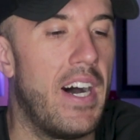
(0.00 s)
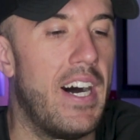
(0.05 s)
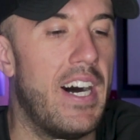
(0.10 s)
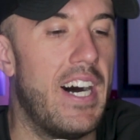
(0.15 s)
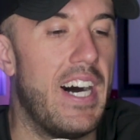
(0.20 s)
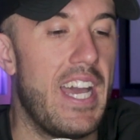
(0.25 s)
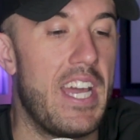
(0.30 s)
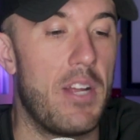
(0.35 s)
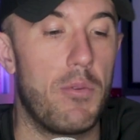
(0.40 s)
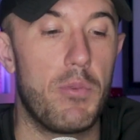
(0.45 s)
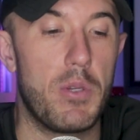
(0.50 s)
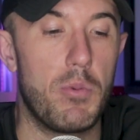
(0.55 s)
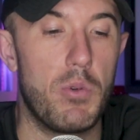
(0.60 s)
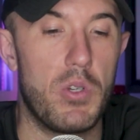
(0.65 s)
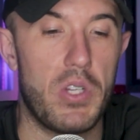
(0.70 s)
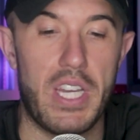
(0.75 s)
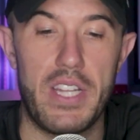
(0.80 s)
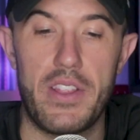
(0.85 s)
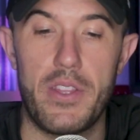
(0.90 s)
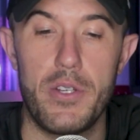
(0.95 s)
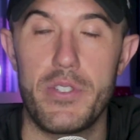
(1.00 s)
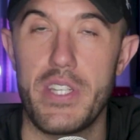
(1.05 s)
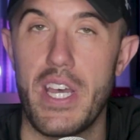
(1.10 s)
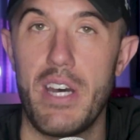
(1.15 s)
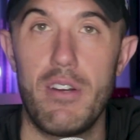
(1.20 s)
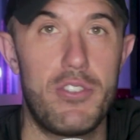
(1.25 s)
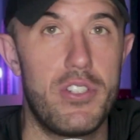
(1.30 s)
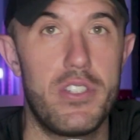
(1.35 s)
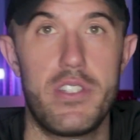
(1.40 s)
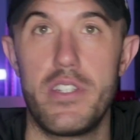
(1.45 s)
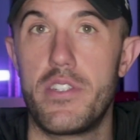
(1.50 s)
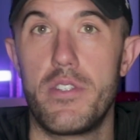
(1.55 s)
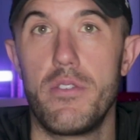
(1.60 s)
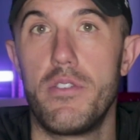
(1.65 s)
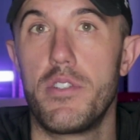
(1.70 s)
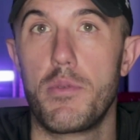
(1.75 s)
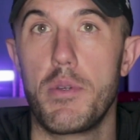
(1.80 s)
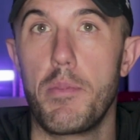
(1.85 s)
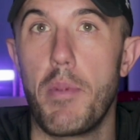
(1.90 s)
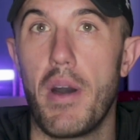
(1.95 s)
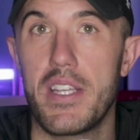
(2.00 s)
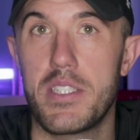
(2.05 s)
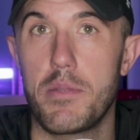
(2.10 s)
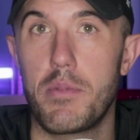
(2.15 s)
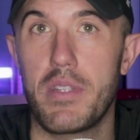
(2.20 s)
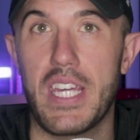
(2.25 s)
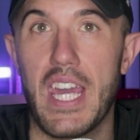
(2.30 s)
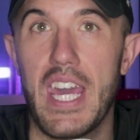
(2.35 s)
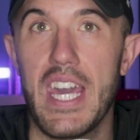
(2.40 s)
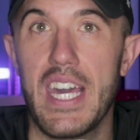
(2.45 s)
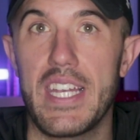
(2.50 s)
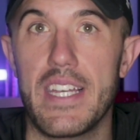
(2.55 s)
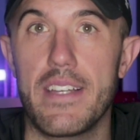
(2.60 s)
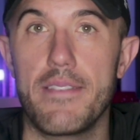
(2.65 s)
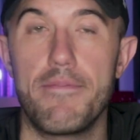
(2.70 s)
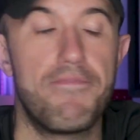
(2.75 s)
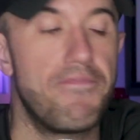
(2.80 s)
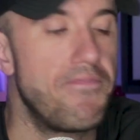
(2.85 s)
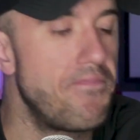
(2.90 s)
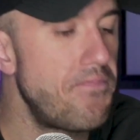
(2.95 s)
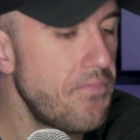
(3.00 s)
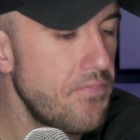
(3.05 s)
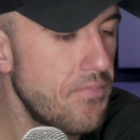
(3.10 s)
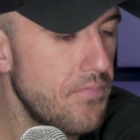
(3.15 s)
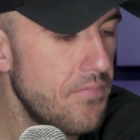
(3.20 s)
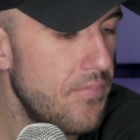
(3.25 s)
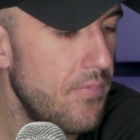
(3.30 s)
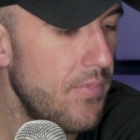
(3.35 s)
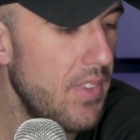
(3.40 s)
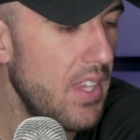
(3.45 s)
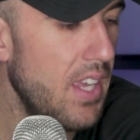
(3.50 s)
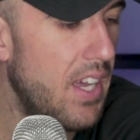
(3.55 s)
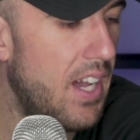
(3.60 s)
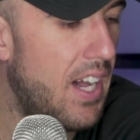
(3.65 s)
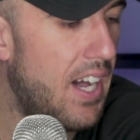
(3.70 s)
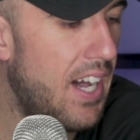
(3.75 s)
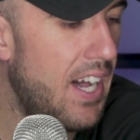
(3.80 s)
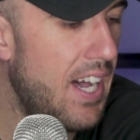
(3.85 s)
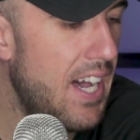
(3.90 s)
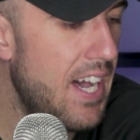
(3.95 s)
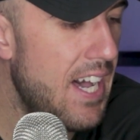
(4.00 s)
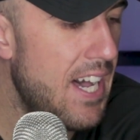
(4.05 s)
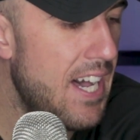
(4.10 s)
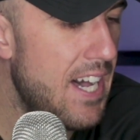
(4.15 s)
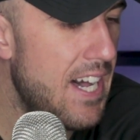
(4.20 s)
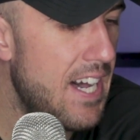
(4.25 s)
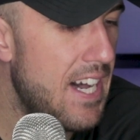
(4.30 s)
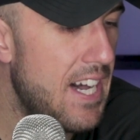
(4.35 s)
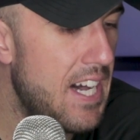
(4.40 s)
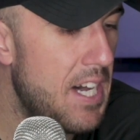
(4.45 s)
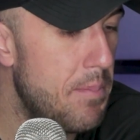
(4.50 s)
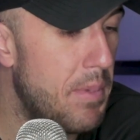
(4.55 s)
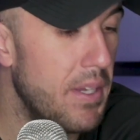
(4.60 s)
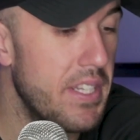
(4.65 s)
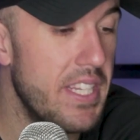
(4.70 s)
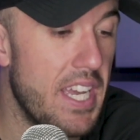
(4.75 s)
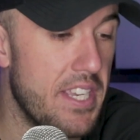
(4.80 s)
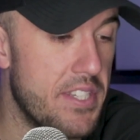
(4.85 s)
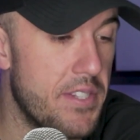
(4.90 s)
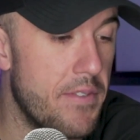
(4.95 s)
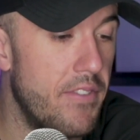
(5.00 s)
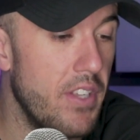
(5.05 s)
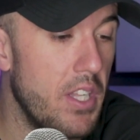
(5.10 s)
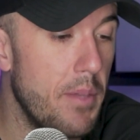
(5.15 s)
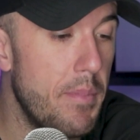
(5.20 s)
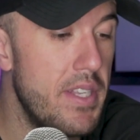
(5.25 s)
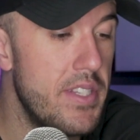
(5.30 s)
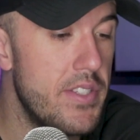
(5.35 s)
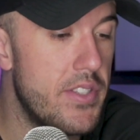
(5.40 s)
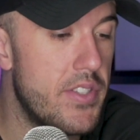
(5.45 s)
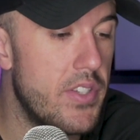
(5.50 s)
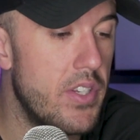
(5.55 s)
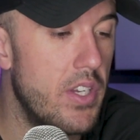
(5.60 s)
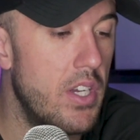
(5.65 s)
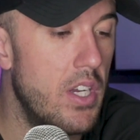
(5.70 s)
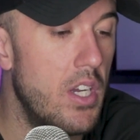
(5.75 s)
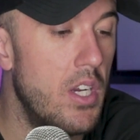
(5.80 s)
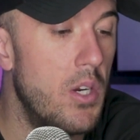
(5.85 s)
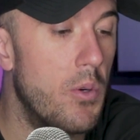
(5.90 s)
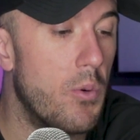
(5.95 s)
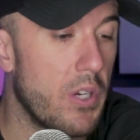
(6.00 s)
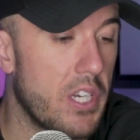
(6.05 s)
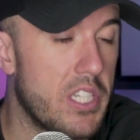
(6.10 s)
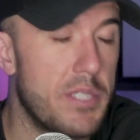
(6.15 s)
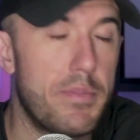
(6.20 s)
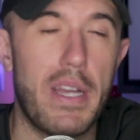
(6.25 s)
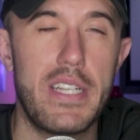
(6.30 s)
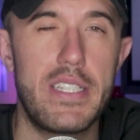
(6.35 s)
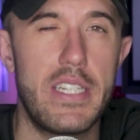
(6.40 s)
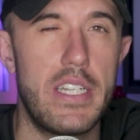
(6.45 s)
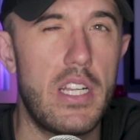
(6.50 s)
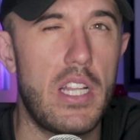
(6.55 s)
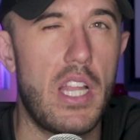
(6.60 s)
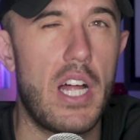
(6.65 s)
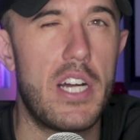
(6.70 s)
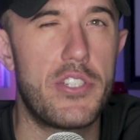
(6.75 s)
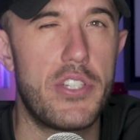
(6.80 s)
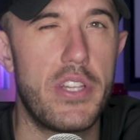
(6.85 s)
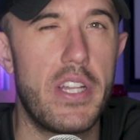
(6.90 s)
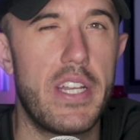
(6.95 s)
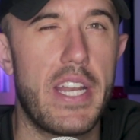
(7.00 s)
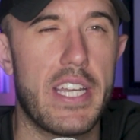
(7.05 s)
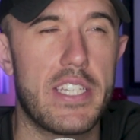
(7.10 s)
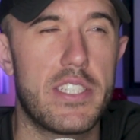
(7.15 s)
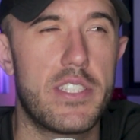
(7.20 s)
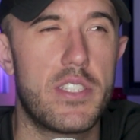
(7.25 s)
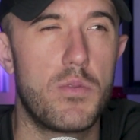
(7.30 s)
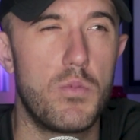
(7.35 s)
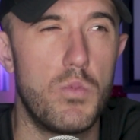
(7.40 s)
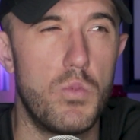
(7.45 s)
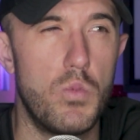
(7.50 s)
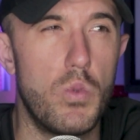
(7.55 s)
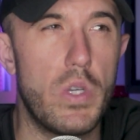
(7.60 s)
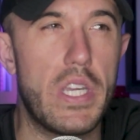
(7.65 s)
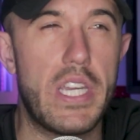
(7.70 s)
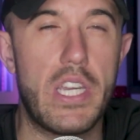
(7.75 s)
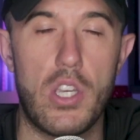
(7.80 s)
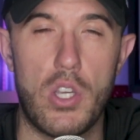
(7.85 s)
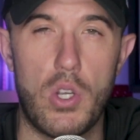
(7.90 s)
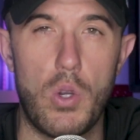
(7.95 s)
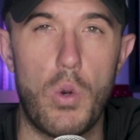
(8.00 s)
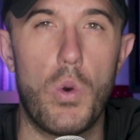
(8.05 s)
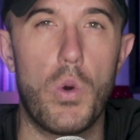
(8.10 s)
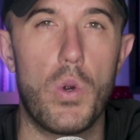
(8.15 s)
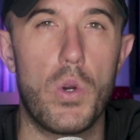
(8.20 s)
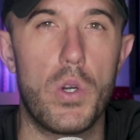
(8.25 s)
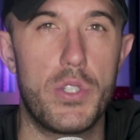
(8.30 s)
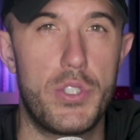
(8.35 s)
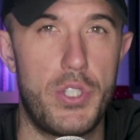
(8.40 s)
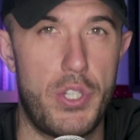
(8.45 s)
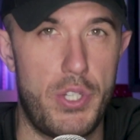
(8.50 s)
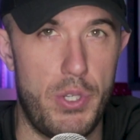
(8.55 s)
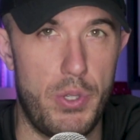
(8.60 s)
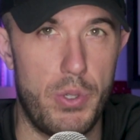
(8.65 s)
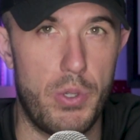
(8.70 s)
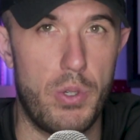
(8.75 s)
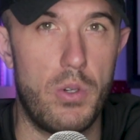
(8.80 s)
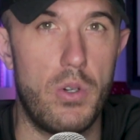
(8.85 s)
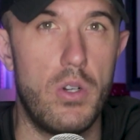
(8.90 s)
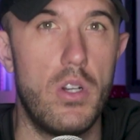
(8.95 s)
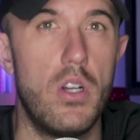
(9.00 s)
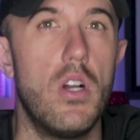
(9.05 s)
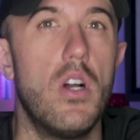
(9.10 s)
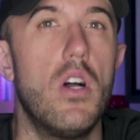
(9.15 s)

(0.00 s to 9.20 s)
and we will get those out just as soon as we possibly can. But yes, Filament, we're expecting to launch in the next week or two.